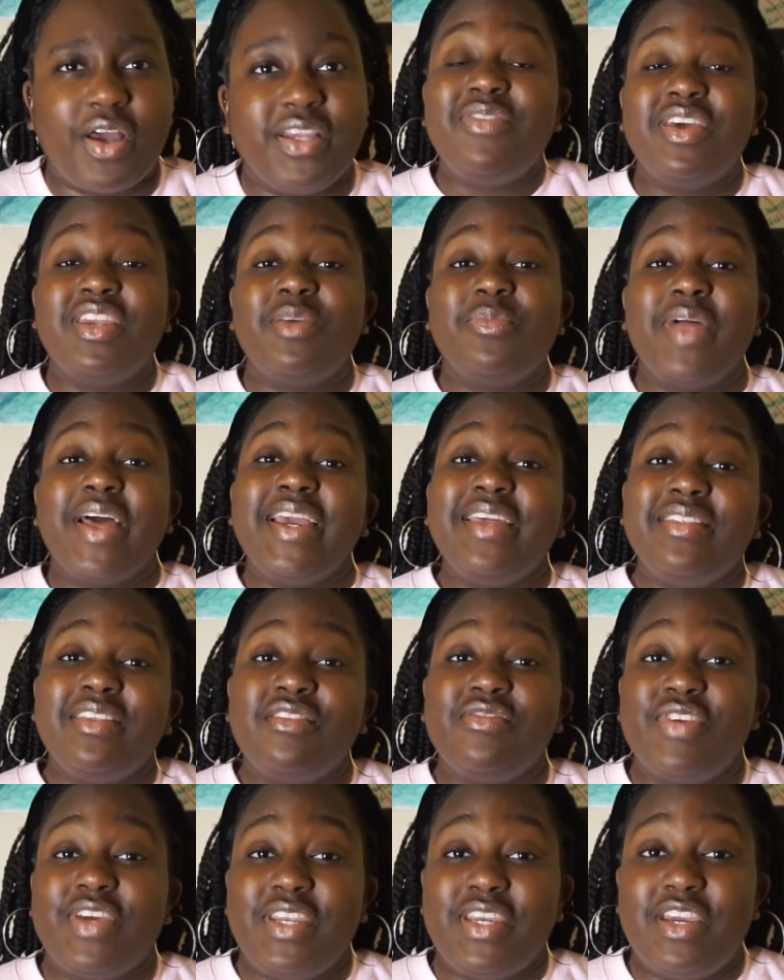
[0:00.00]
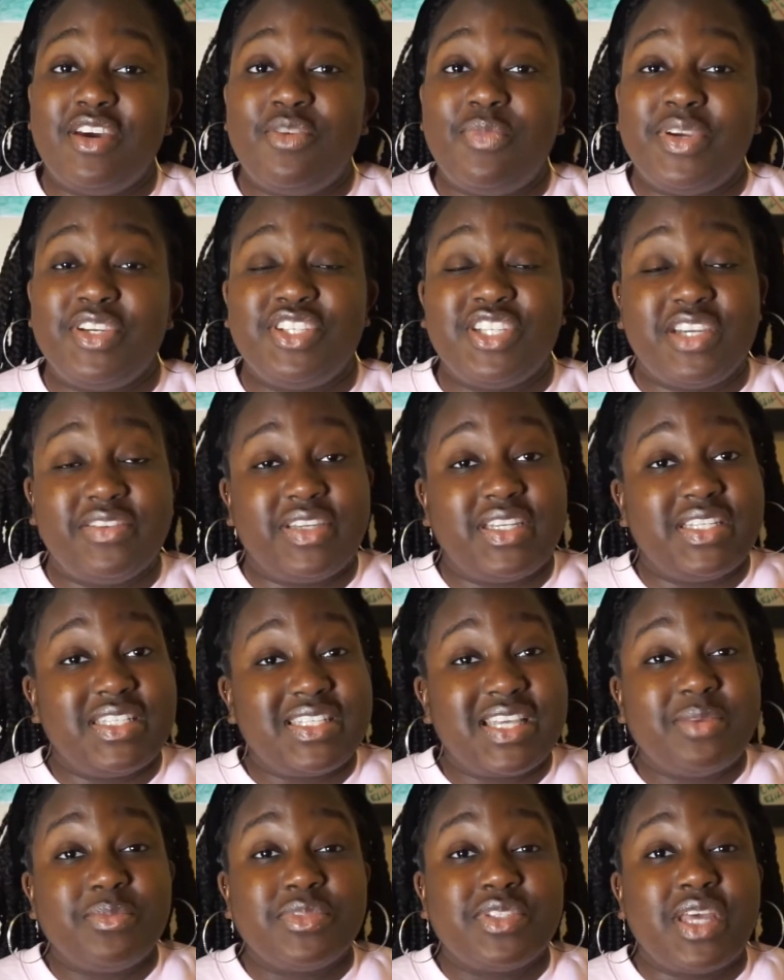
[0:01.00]
If you end up liking this video, make sure you give it a
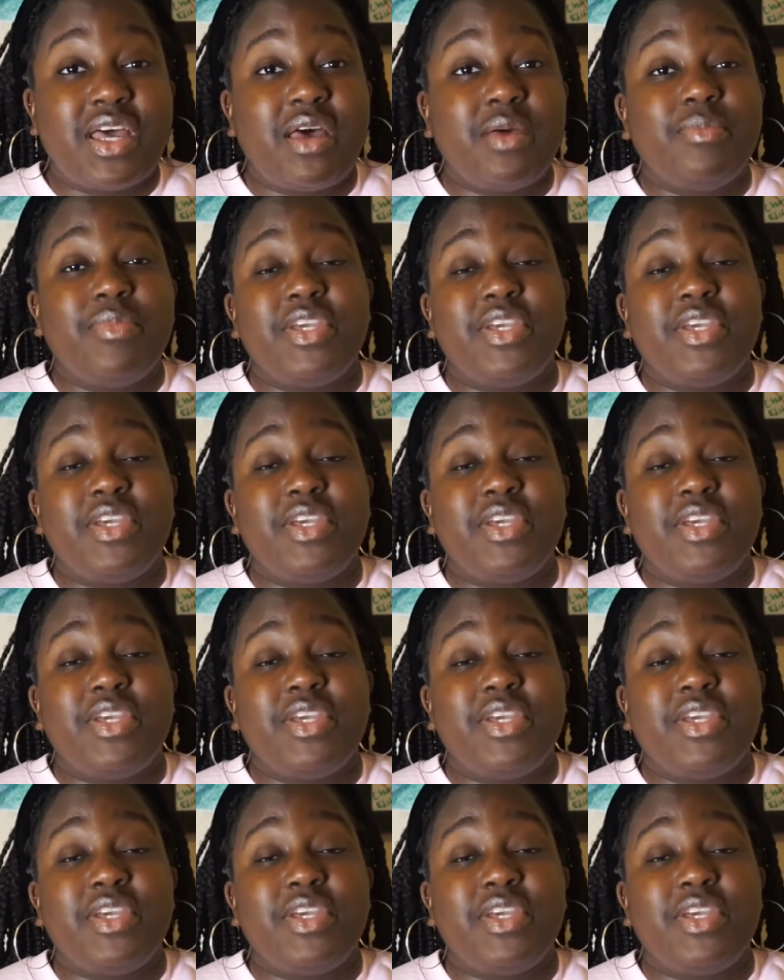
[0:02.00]
thumbs up,